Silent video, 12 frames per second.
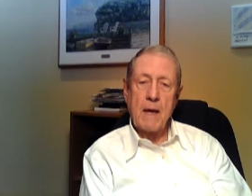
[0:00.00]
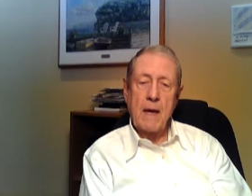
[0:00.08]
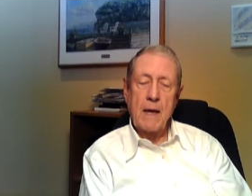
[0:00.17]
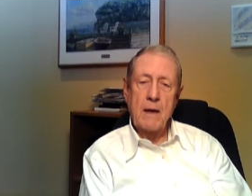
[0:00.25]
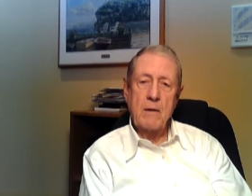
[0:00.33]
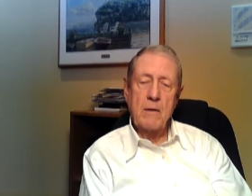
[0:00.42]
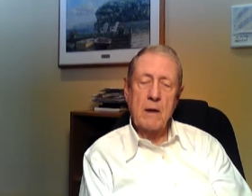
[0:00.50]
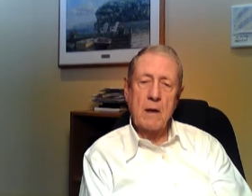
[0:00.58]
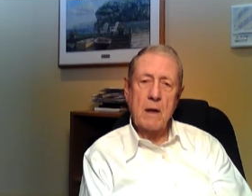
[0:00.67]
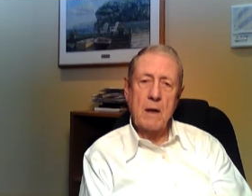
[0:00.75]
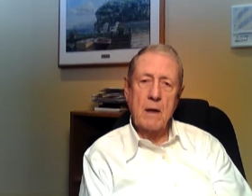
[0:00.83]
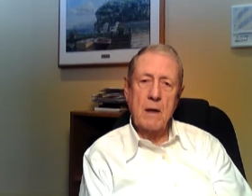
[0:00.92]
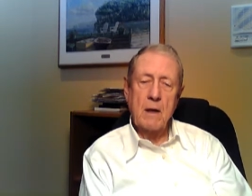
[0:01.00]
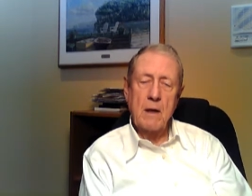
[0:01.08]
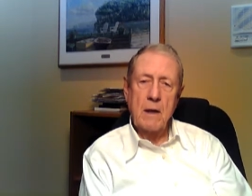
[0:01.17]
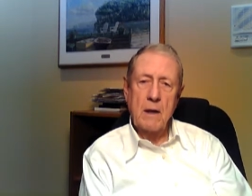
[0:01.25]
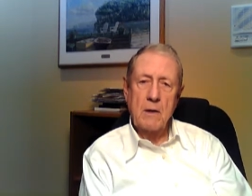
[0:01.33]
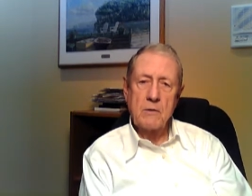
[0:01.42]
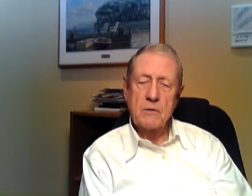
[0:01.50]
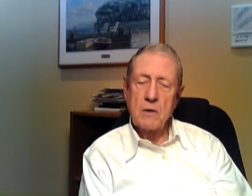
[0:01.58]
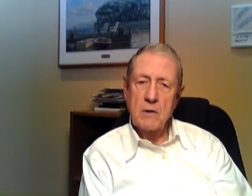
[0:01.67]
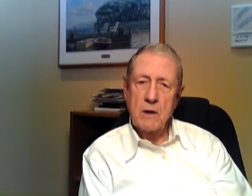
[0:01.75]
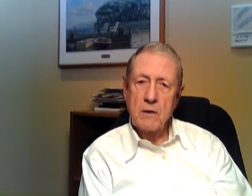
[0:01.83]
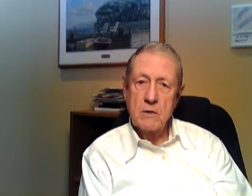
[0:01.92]
And
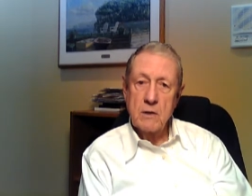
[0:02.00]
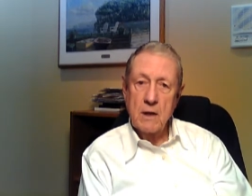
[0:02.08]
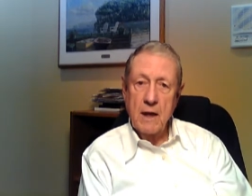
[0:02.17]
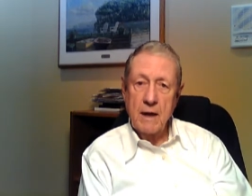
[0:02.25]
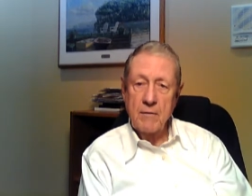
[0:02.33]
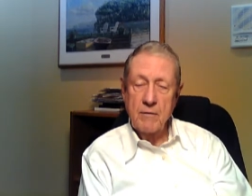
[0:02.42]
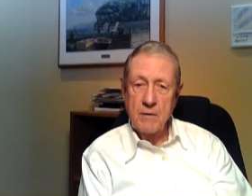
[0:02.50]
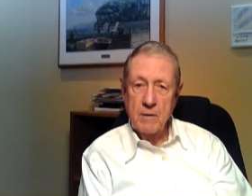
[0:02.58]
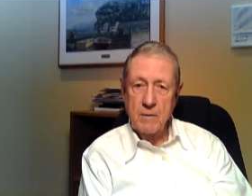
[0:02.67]
certainly there's a lot of